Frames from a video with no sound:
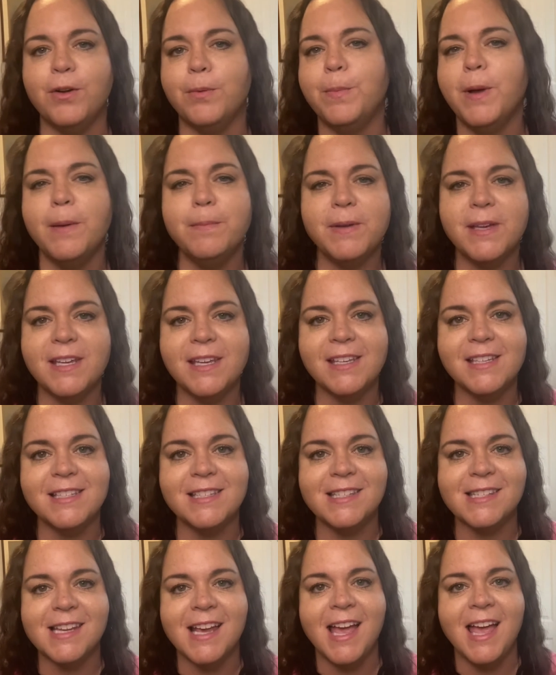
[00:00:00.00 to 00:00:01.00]

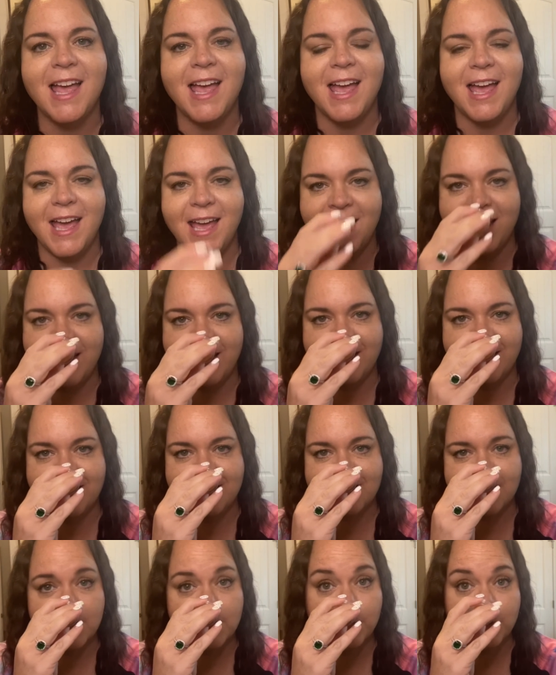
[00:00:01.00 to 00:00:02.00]
pumpkins, and
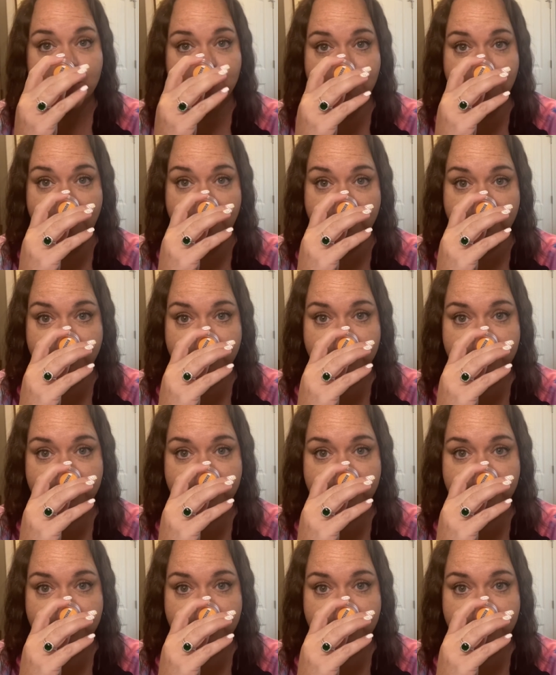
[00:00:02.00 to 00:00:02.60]
this is what you get.